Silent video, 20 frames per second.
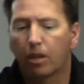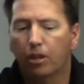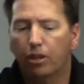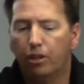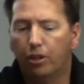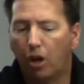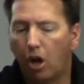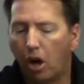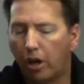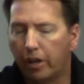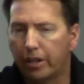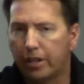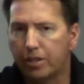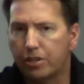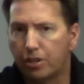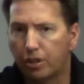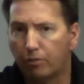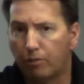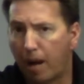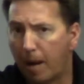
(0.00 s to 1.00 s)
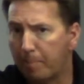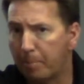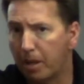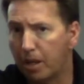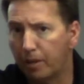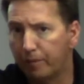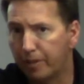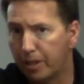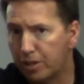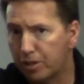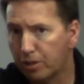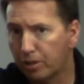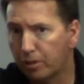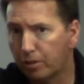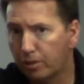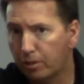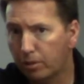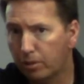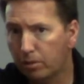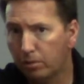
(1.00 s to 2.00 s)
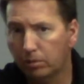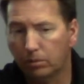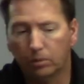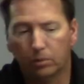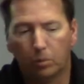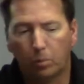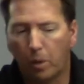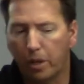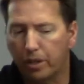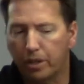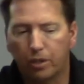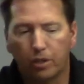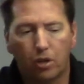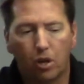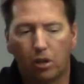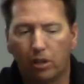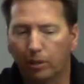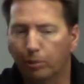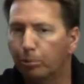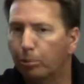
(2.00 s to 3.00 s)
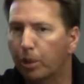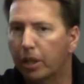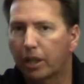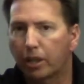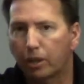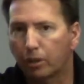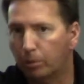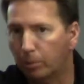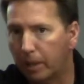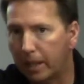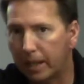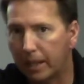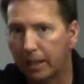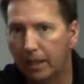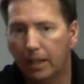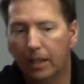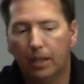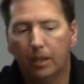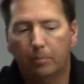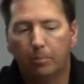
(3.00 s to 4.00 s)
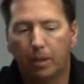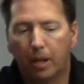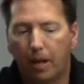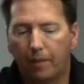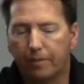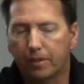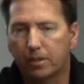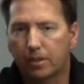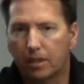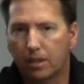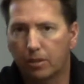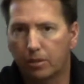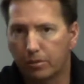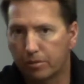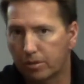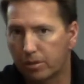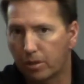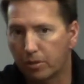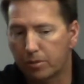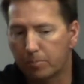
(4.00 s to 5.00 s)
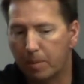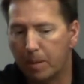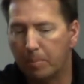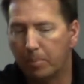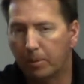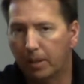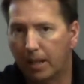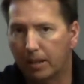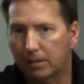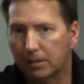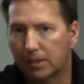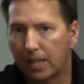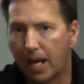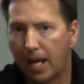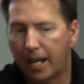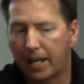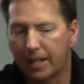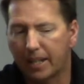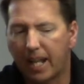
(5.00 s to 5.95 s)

Your R is your rapid intervention crew, whether you call it RIC or RIT, but obviously those people outside.